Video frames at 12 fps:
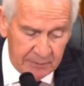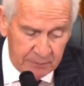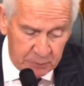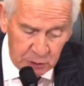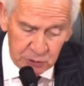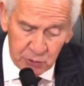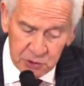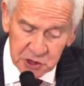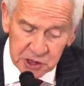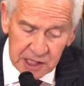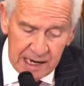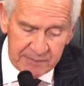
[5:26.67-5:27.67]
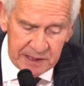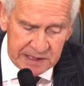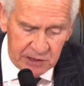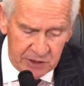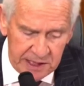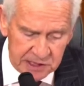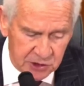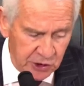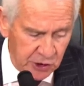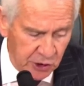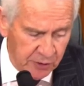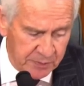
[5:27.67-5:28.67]
and Putin won't stop until
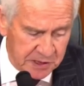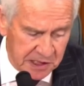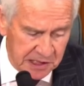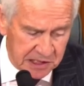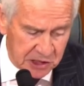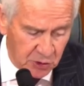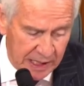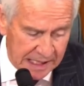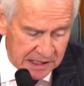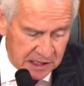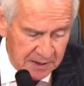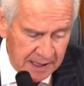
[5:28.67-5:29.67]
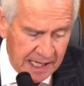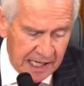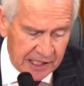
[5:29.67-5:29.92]
Eastern Europe is in his grasp,